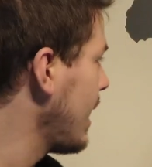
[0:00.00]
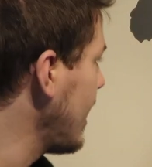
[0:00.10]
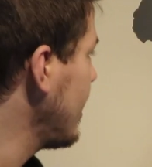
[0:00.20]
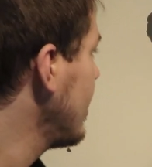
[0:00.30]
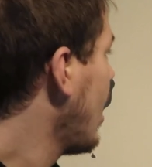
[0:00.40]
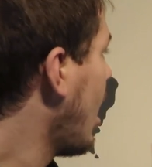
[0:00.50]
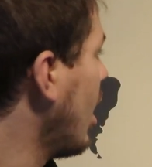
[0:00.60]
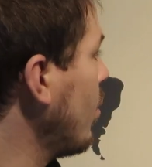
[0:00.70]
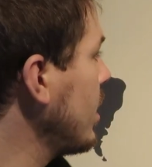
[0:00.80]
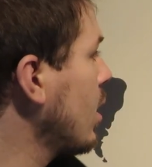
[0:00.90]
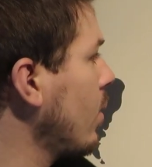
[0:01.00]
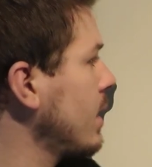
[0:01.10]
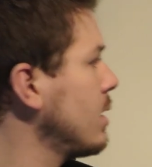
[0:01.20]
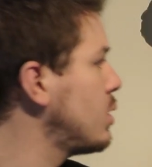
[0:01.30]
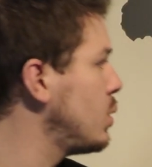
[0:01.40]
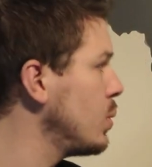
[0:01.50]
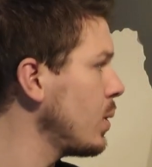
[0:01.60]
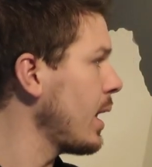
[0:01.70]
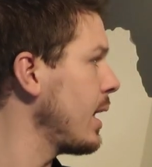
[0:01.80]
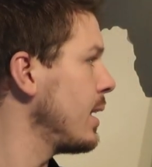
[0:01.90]
And are we going
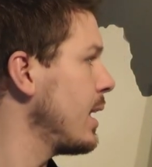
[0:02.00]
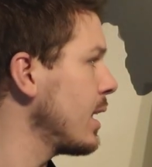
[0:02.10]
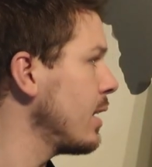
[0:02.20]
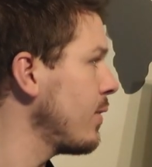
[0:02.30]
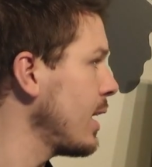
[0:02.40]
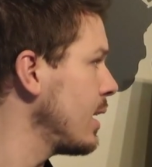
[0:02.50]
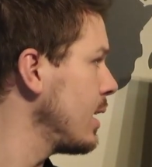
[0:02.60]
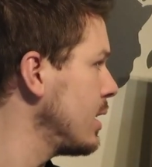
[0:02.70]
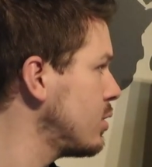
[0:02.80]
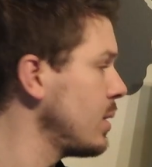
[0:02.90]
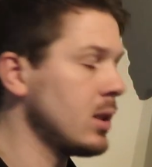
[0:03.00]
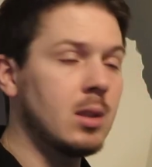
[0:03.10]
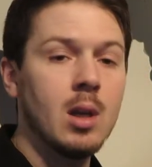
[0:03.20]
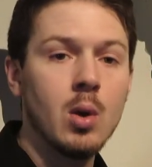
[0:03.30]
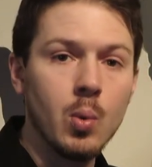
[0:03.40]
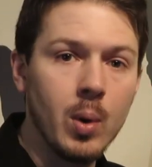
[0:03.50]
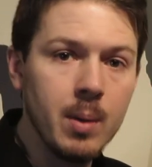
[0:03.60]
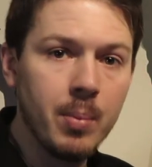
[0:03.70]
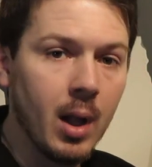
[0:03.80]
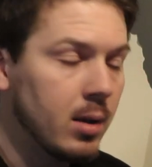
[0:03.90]
into a negative interest
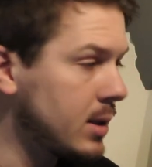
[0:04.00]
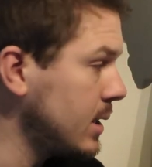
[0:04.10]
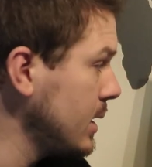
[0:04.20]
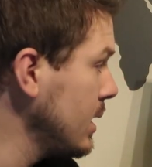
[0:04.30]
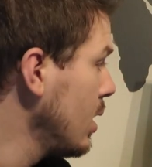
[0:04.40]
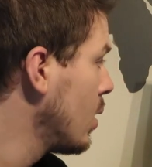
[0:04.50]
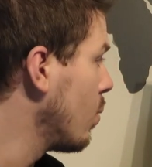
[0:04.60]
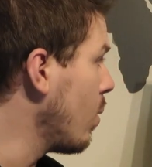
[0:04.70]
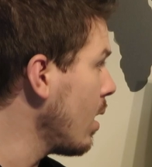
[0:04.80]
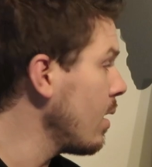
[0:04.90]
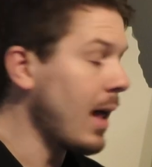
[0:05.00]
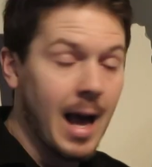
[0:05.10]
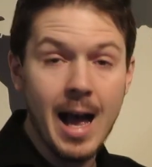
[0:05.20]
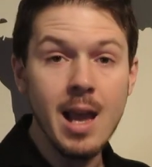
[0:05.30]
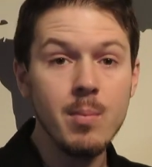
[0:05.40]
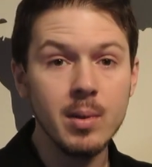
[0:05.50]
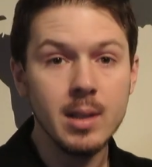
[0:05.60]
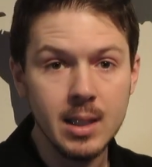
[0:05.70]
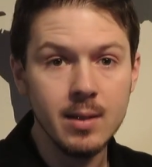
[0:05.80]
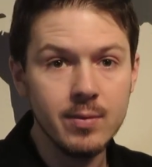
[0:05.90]
rate policy? Well, I
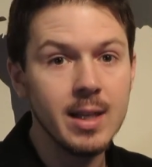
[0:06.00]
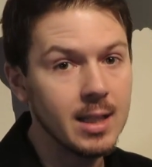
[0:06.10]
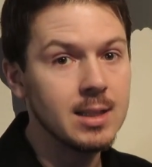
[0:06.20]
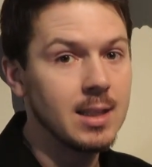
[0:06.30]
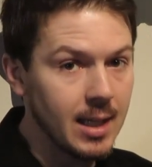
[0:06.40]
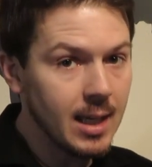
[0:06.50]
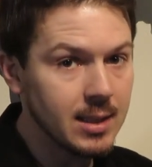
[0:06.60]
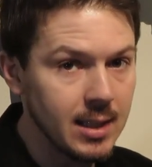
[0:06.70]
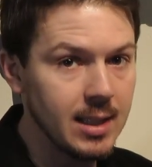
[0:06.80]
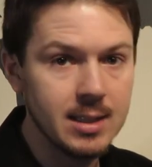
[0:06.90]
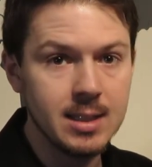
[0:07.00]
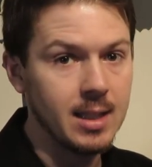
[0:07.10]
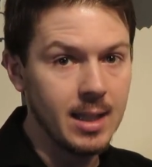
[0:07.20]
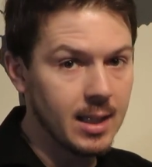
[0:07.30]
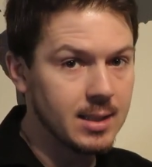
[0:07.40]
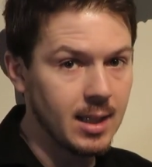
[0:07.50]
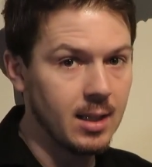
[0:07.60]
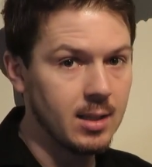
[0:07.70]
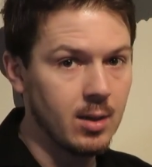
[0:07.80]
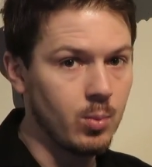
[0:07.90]
believe that yes, it's the next
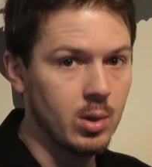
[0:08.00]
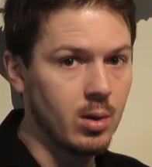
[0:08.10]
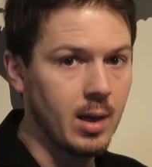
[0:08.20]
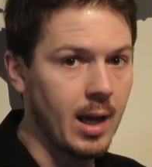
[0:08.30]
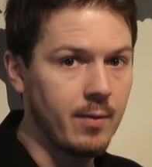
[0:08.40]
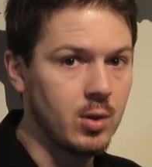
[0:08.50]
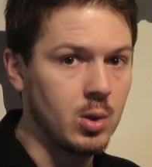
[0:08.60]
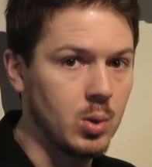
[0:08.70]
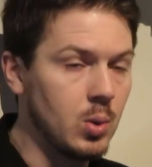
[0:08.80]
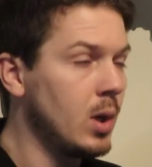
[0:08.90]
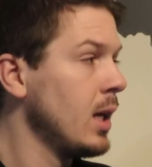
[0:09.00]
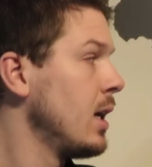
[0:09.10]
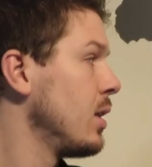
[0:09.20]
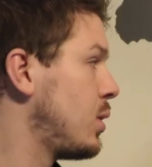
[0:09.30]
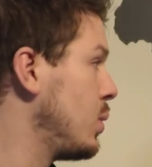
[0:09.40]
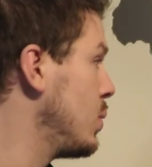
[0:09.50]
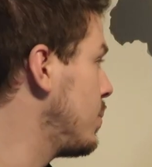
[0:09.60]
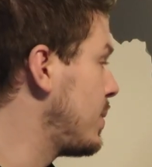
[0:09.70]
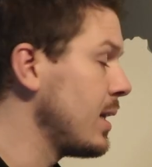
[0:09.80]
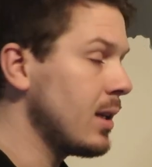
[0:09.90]
thing that we're going to have to do
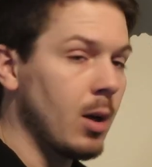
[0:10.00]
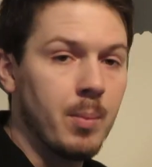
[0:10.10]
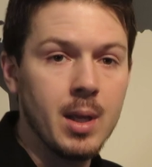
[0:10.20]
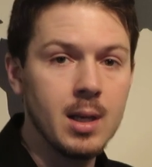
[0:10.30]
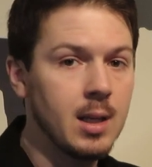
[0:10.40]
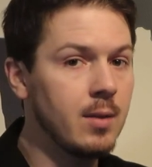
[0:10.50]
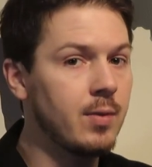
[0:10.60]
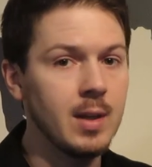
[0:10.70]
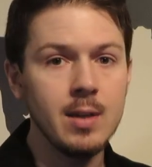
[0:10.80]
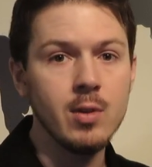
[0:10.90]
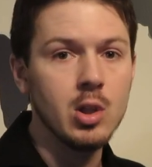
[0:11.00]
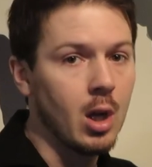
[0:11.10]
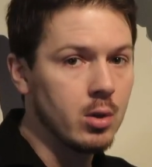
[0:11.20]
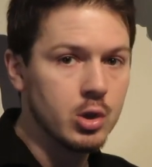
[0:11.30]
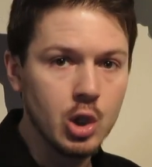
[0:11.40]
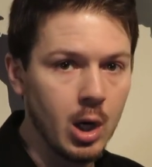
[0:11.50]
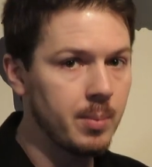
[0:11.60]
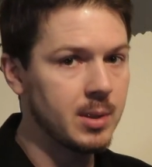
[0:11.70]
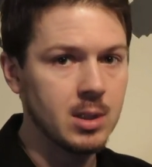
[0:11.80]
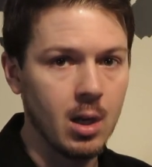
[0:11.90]
to be competitive. Even Donald
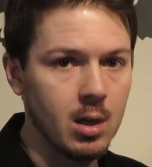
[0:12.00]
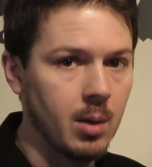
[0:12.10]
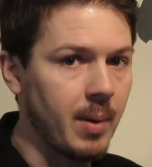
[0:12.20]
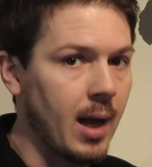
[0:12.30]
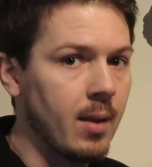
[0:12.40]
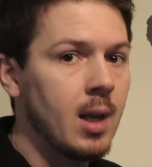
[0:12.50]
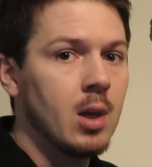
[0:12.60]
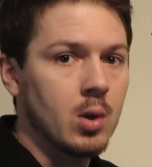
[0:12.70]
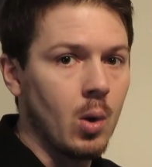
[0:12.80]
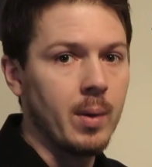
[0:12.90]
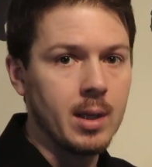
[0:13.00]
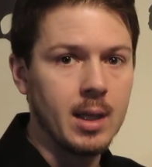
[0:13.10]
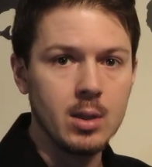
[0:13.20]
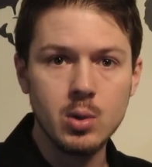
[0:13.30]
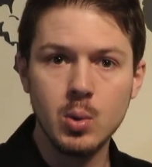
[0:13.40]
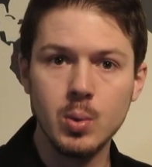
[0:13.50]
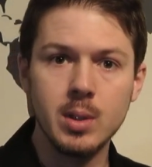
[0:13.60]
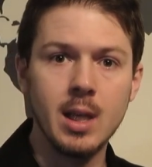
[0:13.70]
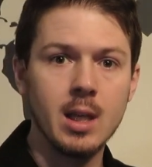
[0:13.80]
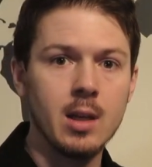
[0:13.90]
Trump is talking about going into
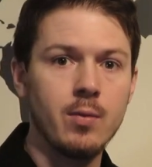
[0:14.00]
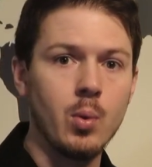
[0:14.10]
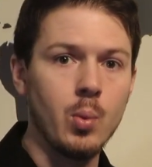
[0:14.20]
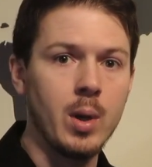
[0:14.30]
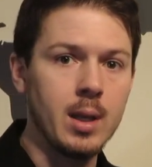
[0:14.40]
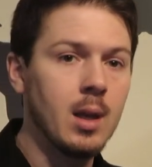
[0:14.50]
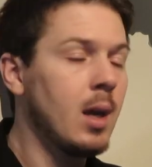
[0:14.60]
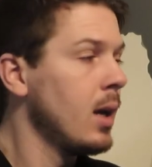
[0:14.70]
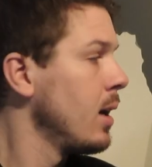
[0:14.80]
negative rate